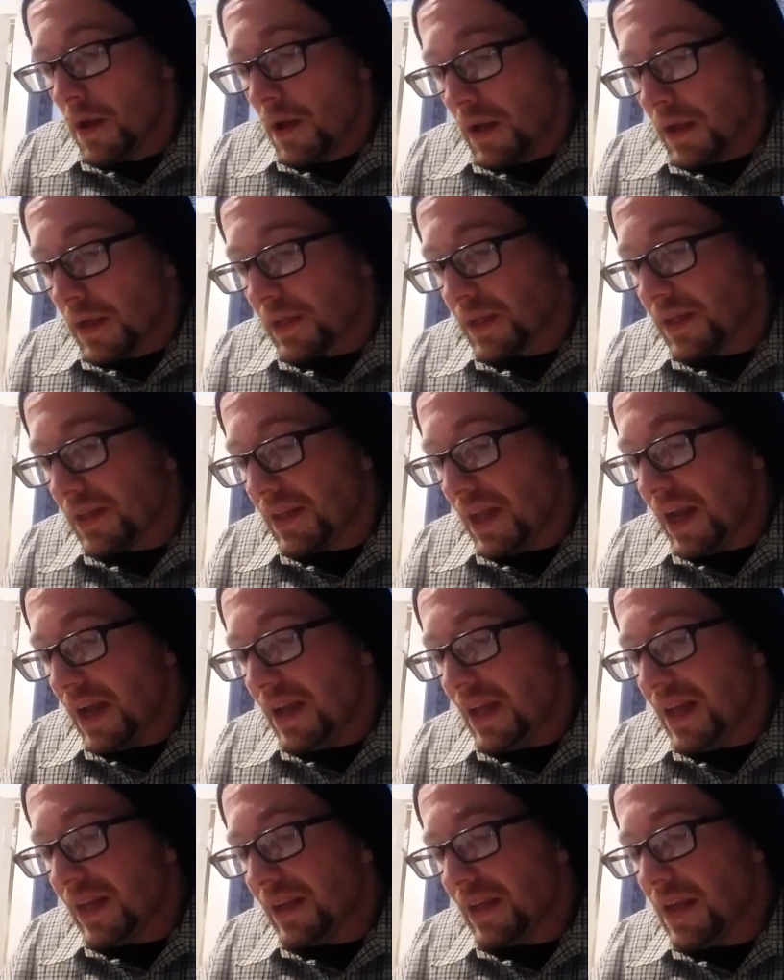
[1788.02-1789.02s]

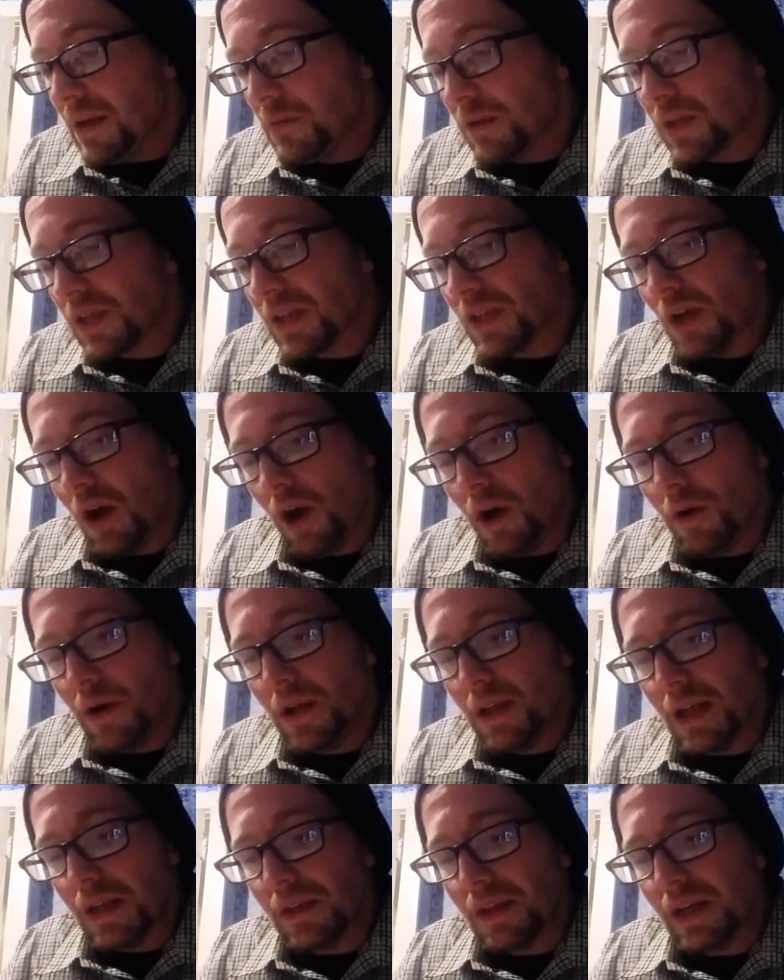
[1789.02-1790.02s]
stating he was
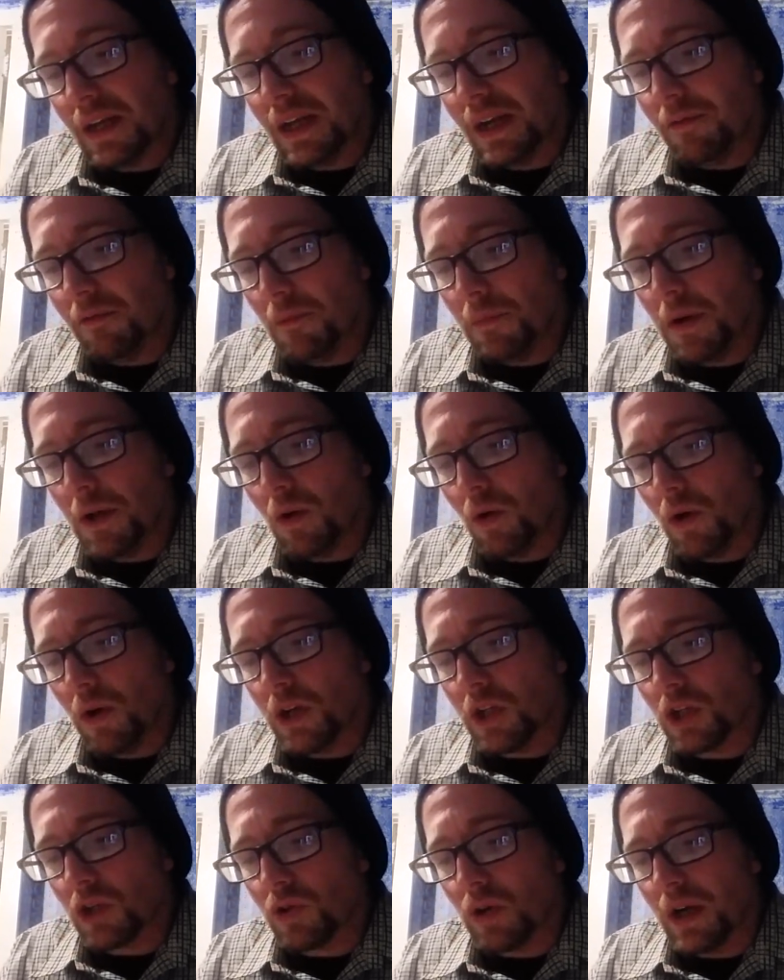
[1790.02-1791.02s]
sorry that the government
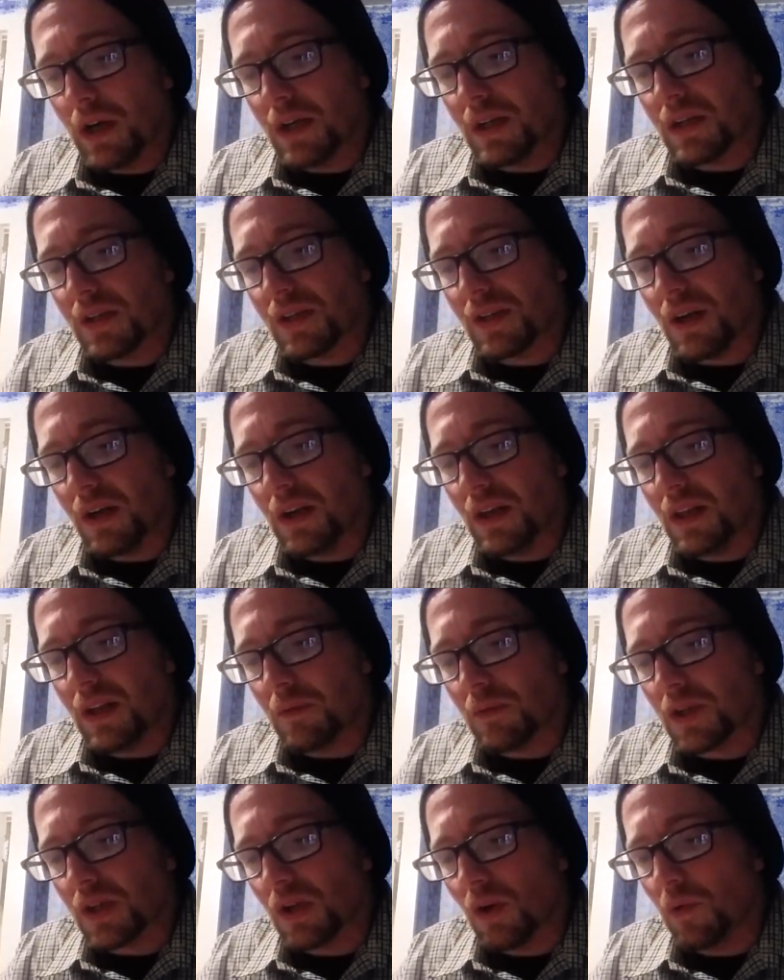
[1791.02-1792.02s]
orchestrated a study
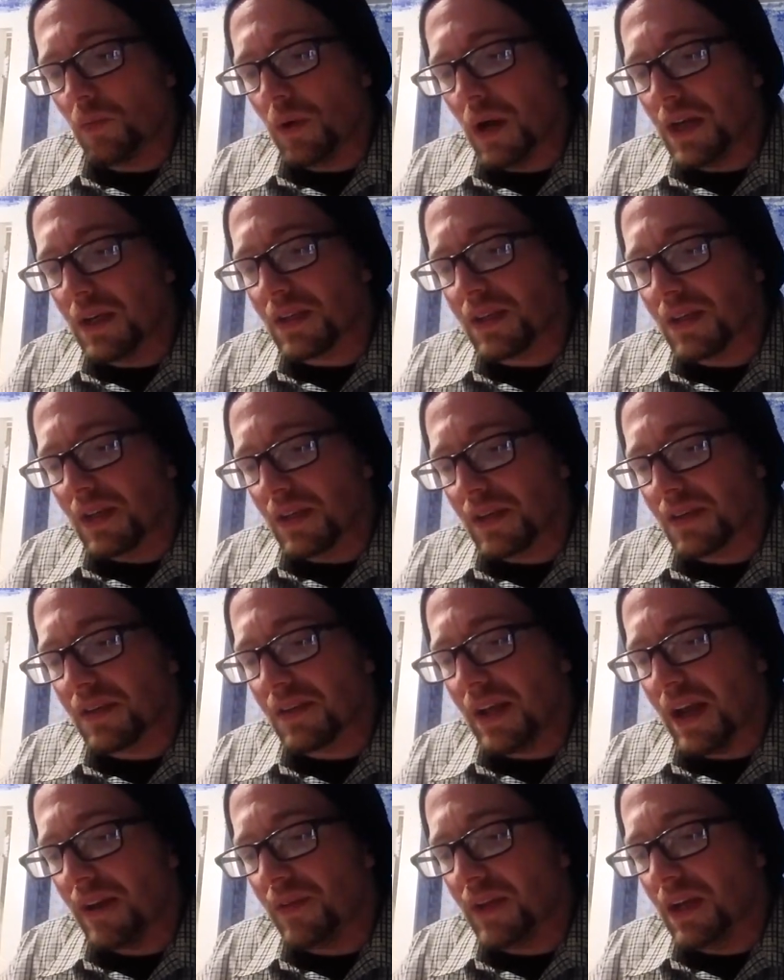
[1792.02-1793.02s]
that was so racist.
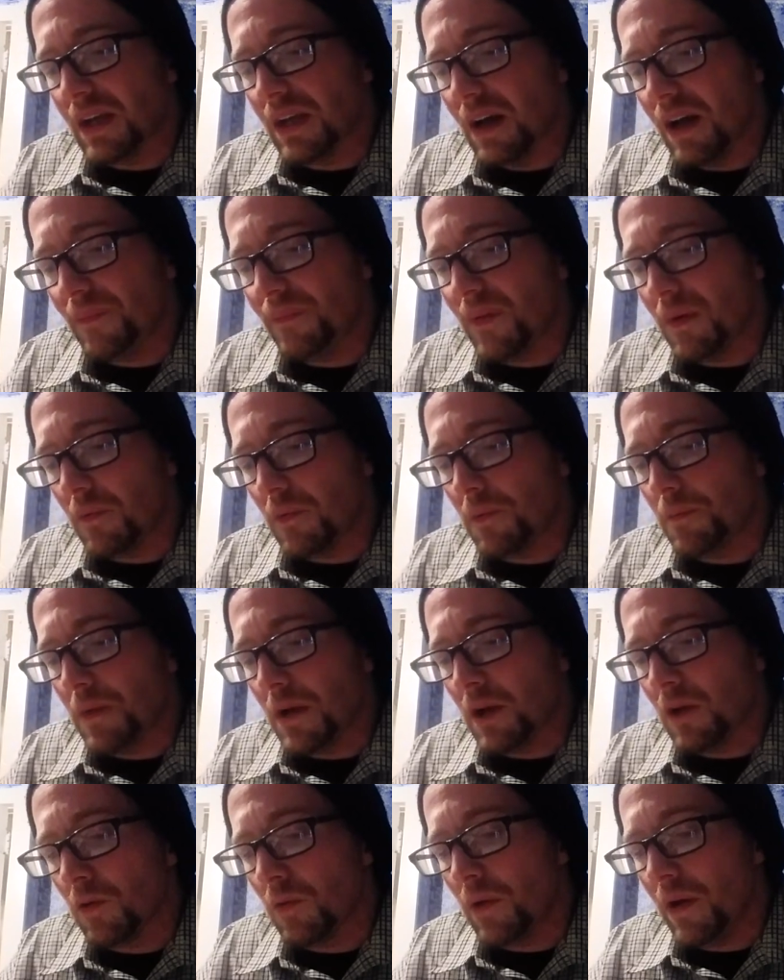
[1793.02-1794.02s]
Sadly enough, it would
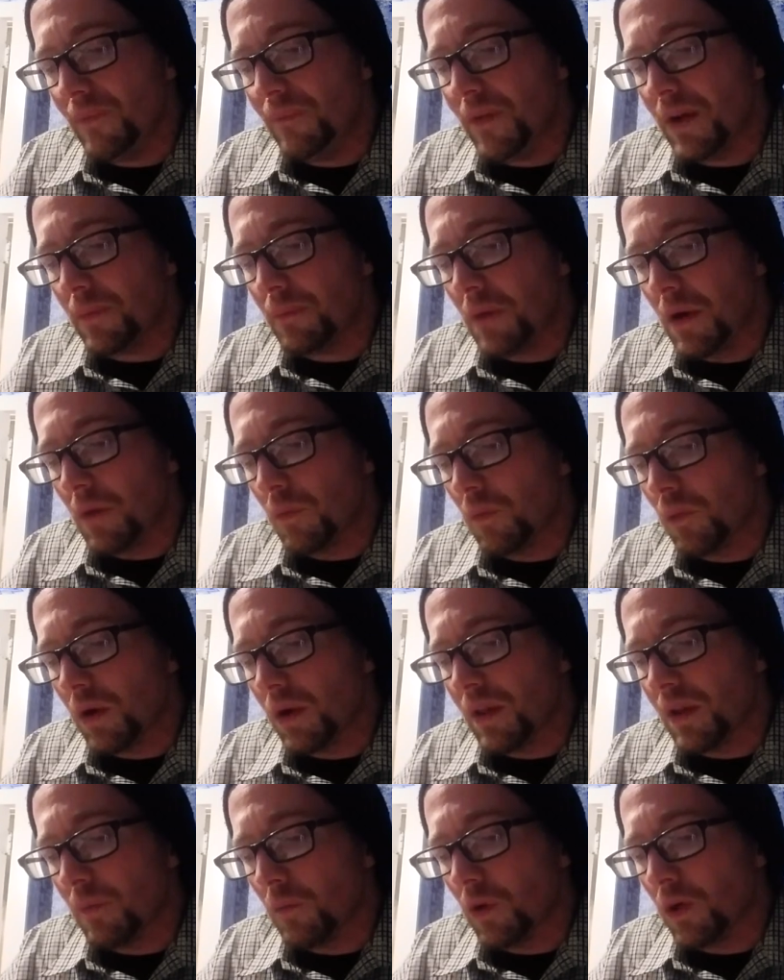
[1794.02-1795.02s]
be horrific, but one
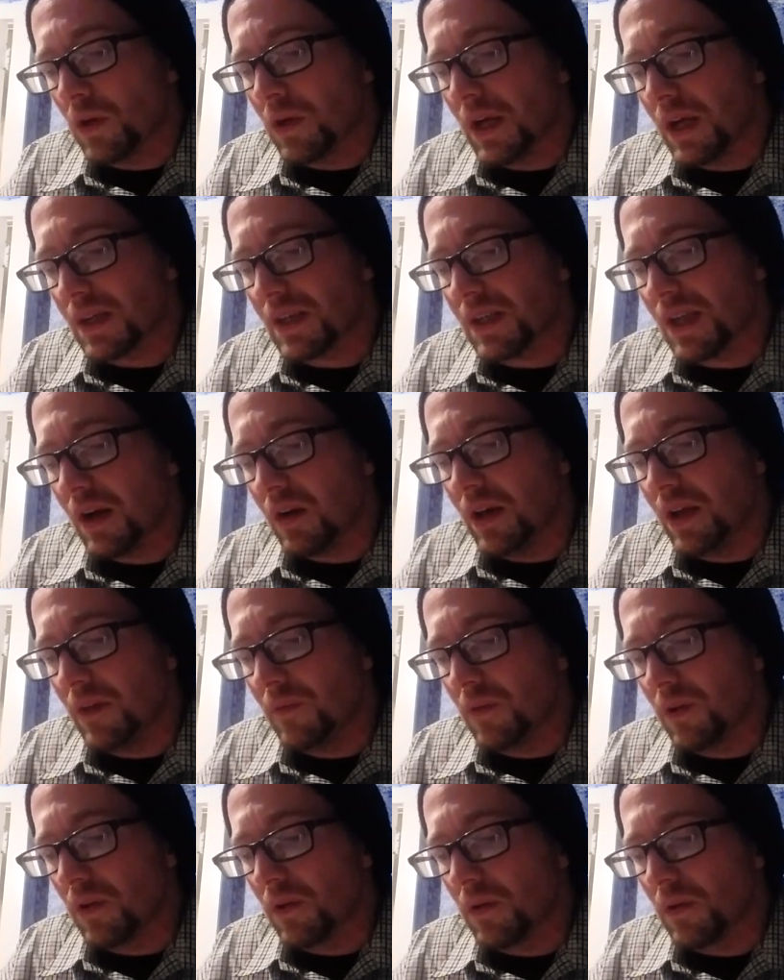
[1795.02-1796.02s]
of the more docile,
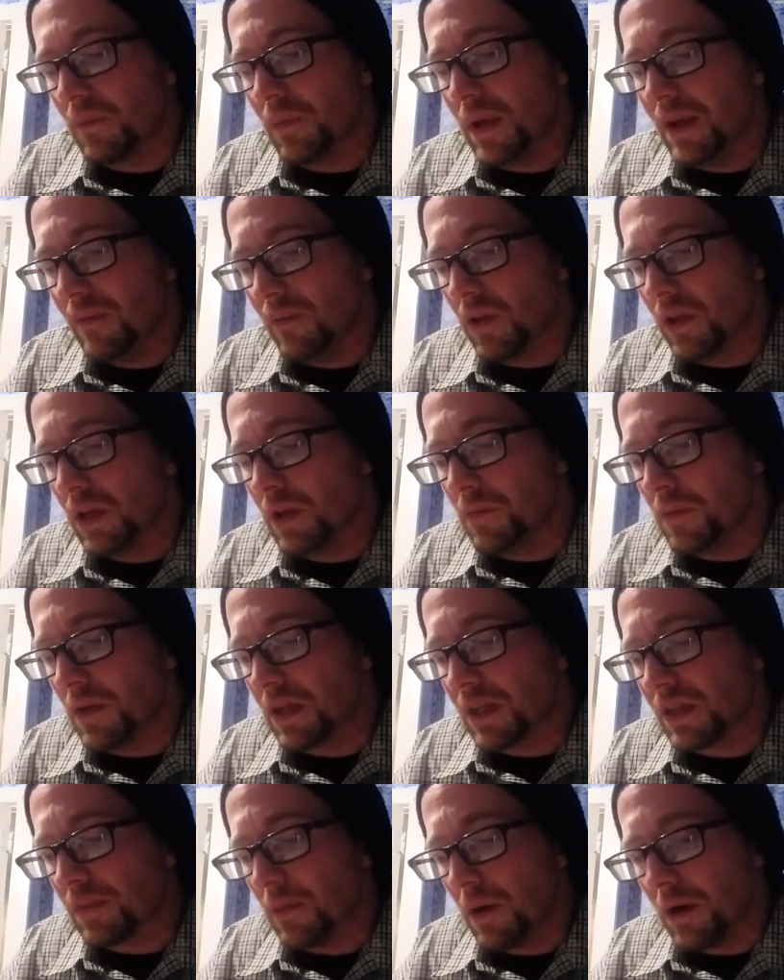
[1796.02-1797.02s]
evil human
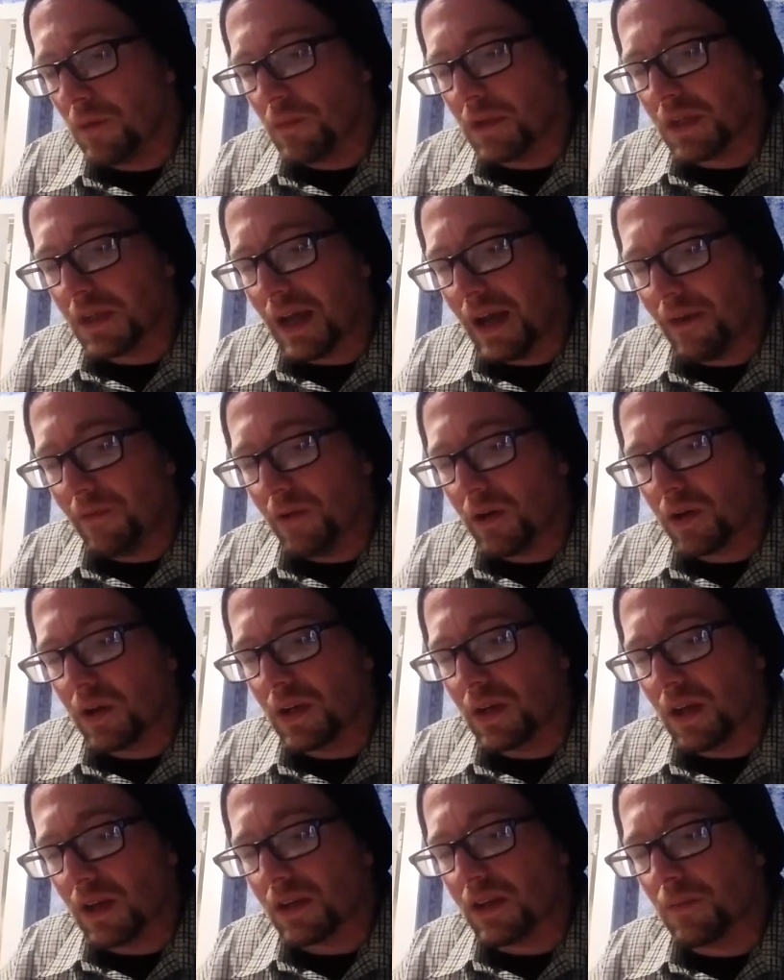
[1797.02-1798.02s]
experiments ever
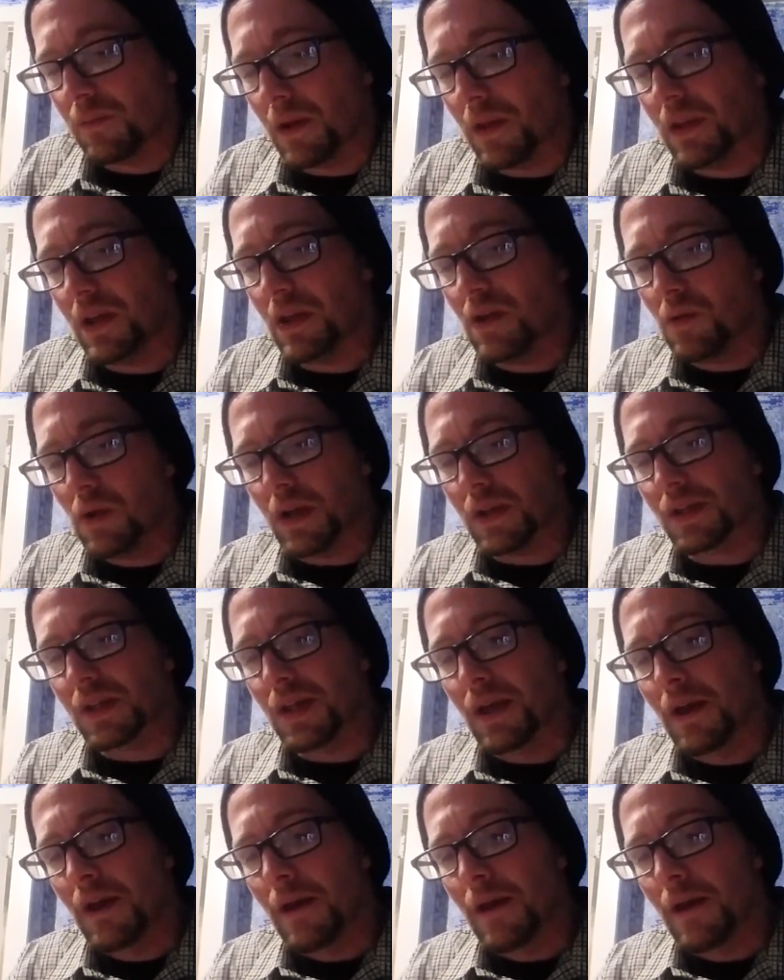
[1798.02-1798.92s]
conducted by the U.S.